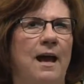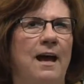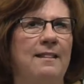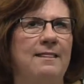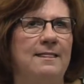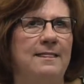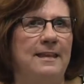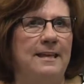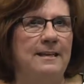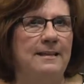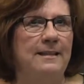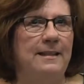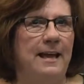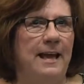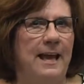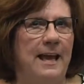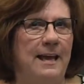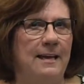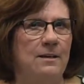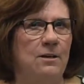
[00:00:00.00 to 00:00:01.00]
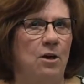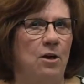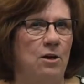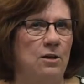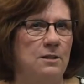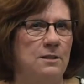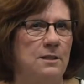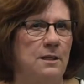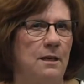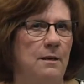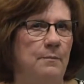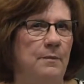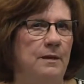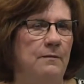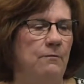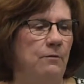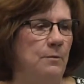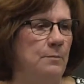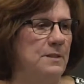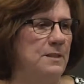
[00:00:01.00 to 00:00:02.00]
I think they had cars
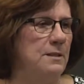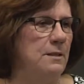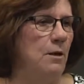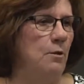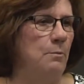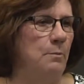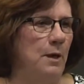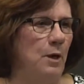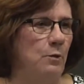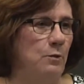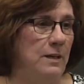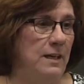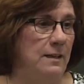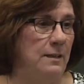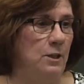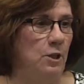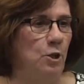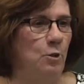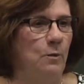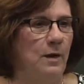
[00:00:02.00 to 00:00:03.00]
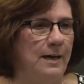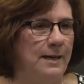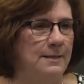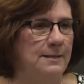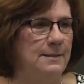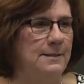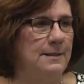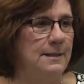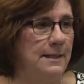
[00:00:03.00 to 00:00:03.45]
coming from a slow boat in the U.S.